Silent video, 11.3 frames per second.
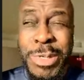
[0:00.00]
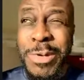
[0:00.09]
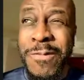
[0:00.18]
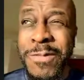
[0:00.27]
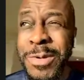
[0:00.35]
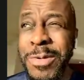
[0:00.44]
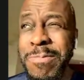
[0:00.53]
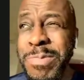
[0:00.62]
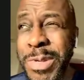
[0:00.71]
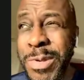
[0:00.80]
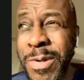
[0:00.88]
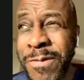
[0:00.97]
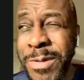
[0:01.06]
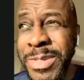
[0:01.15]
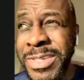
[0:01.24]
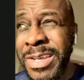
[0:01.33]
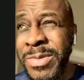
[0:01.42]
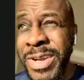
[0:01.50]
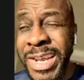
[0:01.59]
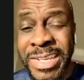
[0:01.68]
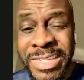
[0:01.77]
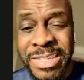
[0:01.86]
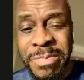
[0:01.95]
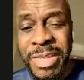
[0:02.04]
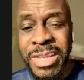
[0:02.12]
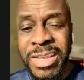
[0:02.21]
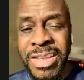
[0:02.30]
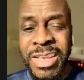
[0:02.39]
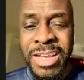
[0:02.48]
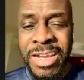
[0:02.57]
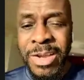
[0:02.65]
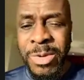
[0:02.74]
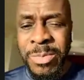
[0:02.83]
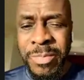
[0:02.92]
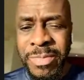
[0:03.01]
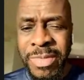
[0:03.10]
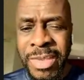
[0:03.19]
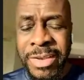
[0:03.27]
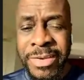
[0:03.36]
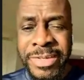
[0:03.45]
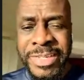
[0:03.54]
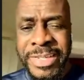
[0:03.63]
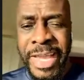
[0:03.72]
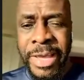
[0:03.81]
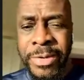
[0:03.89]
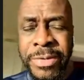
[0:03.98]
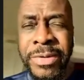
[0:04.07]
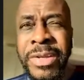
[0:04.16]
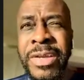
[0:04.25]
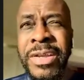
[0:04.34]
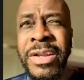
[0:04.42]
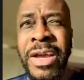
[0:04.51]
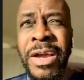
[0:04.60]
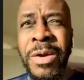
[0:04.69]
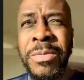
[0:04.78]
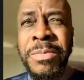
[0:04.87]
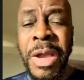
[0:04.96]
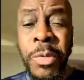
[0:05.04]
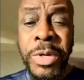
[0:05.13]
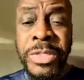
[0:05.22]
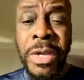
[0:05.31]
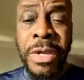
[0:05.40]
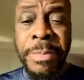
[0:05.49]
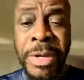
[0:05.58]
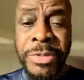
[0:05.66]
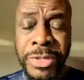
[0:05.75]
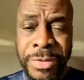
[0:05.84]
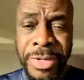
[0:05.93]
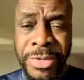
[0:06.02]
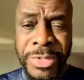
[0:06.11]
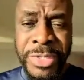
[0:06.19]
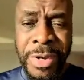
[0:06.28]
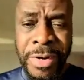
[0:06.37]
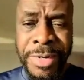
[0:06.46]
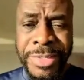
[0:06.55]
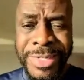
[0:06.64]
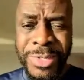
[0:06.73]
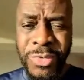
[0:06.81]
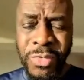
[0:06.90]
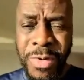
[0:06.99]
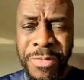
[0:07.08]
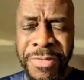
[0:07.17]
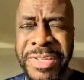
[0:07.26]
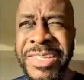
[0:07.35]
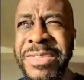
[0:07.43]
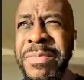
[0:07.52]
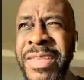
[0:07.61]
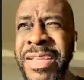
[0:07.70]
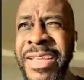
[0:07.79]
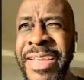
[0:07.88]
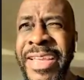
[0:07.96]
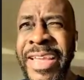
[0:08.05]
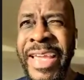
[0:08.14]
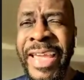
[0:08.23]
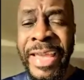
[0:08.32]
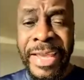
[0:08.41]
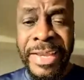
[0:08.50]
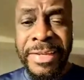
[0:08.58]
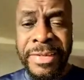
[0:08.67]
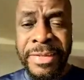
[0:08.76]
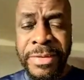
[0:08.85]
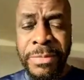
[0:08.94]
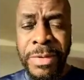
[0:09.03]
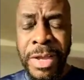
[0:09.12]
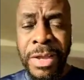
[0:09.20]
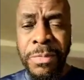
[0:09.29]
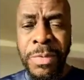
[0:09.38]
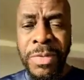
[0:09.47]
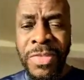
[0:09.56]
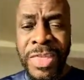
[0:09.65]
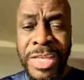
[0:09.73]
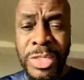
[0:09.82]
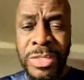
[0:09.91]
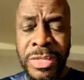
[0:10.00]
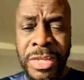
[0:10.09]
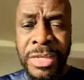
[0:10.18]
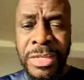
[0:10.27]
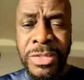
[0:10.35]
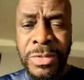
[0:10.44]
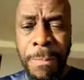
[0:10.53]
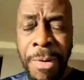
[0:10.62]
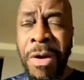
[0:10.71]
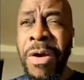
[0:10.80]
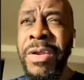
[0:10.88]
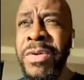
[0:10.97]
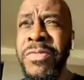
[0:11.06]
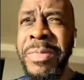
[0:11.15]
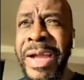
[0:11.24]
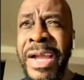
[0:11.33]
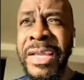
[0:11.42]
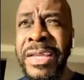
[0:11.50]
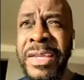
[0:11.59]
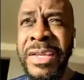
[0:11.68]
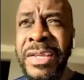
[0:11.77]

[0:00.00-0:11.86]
beautiful, beautiful sunrise here in Seattle, I want to talk about turning your scars into trophies. And this is part of my